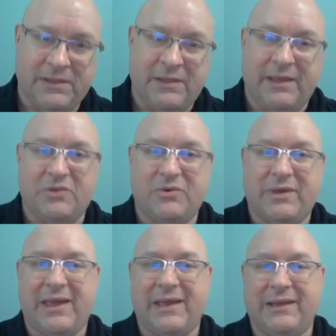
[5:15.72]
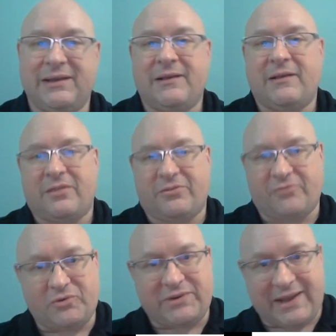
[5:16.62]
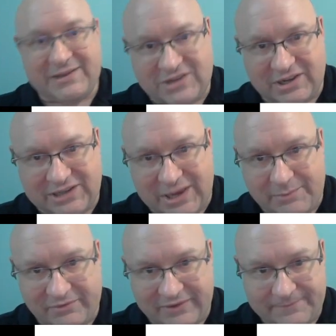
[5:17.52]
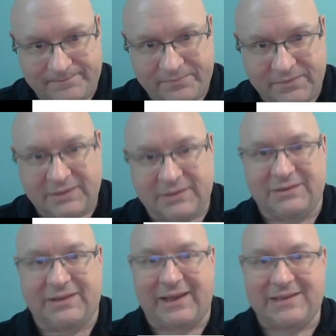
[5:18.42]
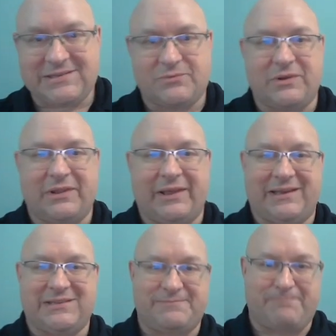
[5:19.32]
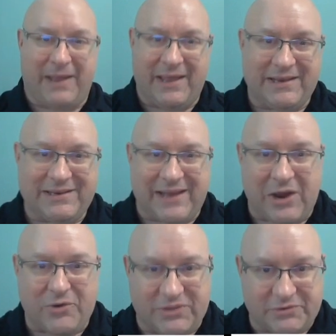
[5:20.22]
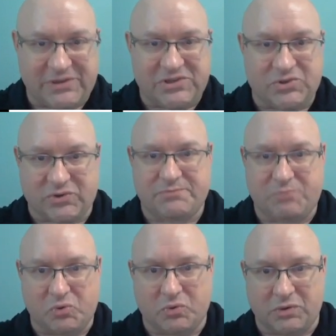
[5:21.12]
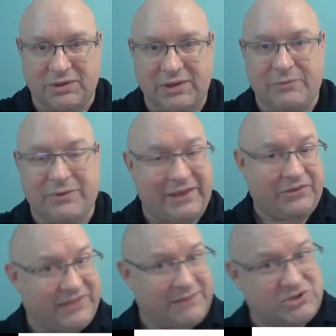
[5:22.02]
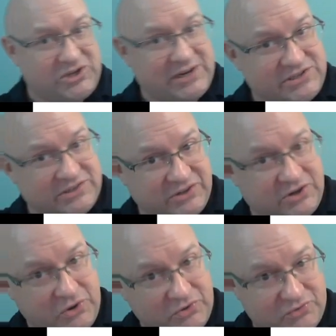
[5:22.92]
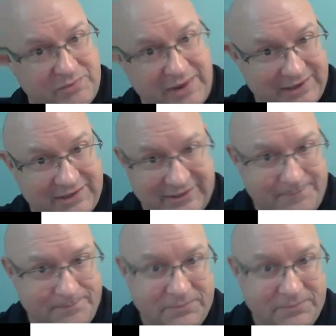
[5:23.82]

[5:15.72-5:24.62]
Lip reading: You can throw Dask on top of it. Dask will expand out the resource pool without them changing their code dramatically